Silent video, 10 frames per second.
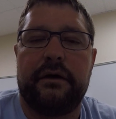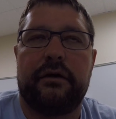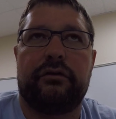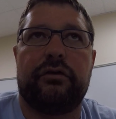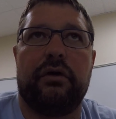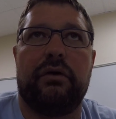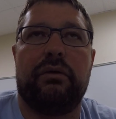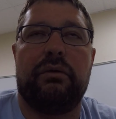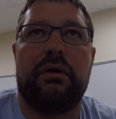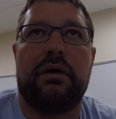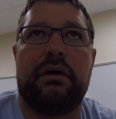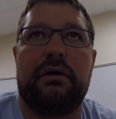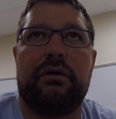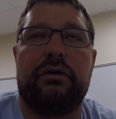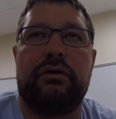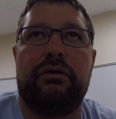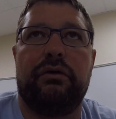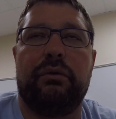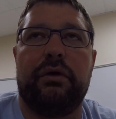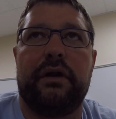So
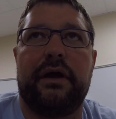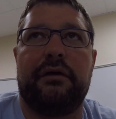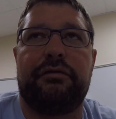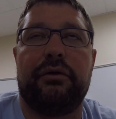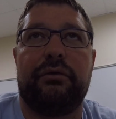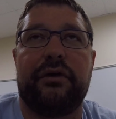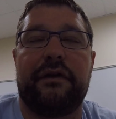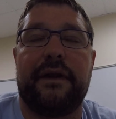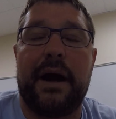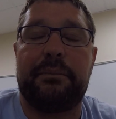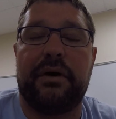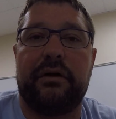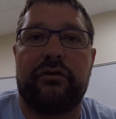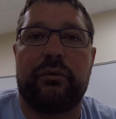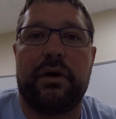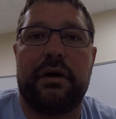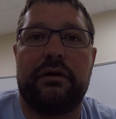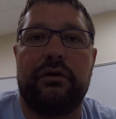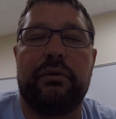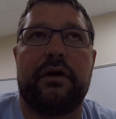you would, if you did that Punnett square,
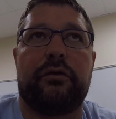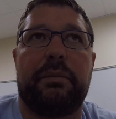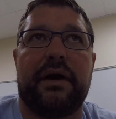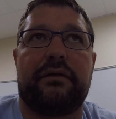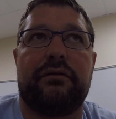you would expect